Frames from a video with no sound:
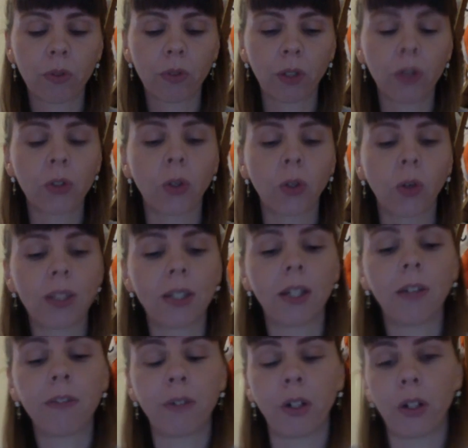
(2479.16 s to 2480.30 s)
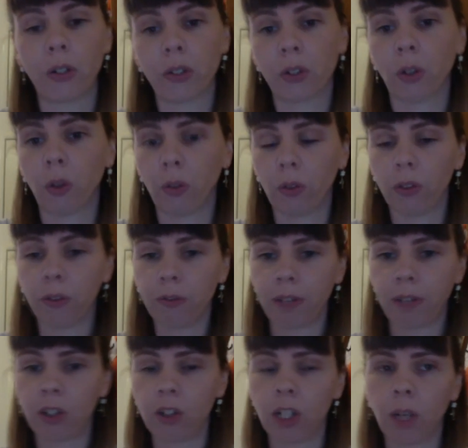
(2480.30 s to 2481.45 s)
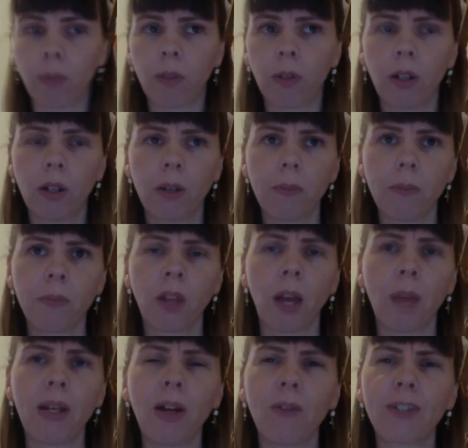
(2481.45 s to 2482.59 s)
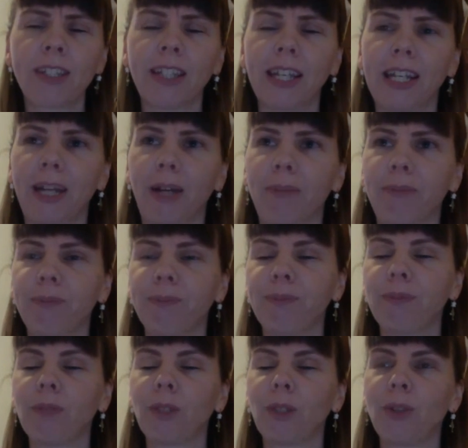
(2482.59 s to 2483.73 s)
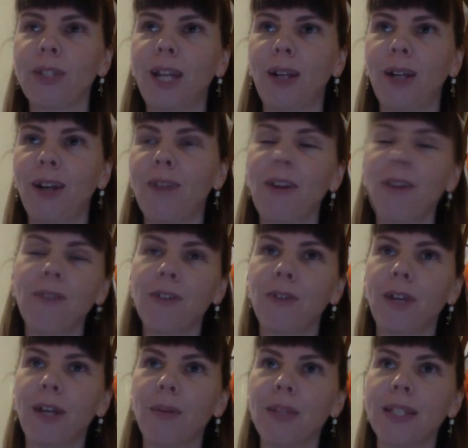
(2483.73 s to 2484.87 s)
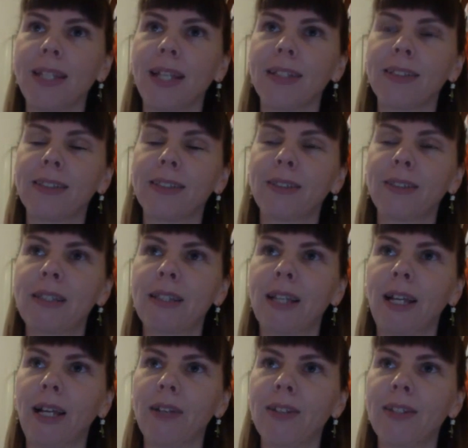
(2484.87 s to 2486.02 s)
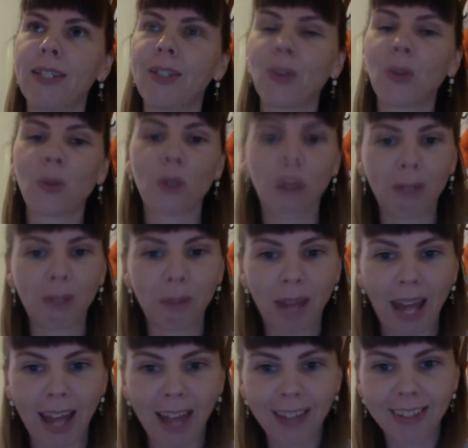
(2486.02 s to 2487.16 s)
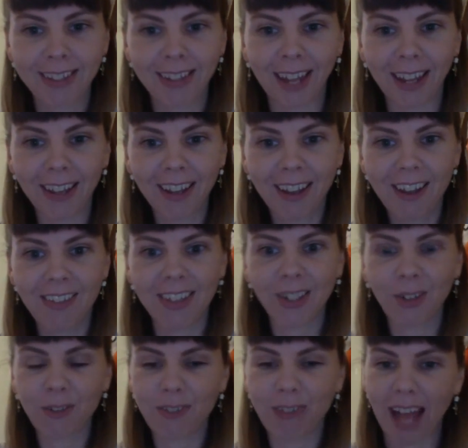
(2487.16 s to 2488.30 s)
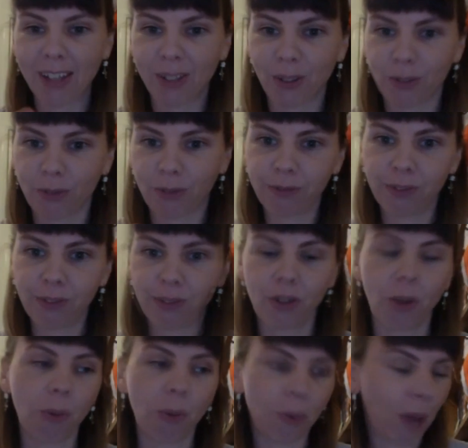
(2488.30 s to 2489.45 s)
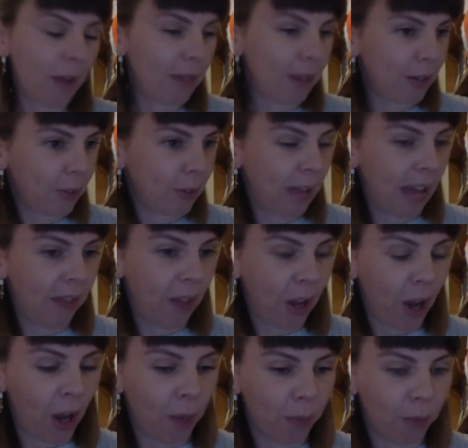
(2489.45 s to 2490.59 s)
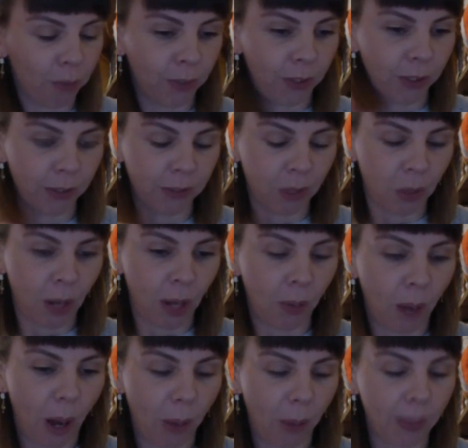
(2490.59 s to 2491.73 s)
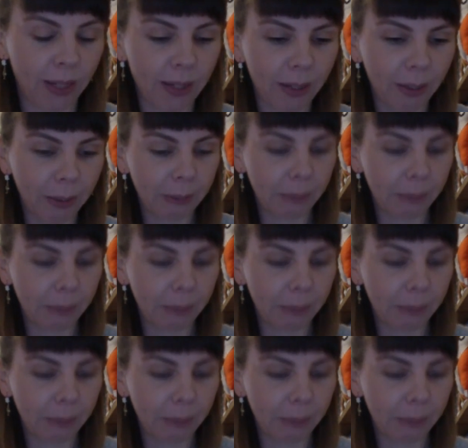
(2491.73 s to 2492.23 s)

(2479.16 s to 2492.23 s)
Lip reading: those stories that are focused on the friendship. I mean, obviously, what's that? I've never read it, but there's that Sisterhood of the Travelling Pants. Like, it's sort of that sort of genre. We haven't sort of had that kind of book for quite a while, but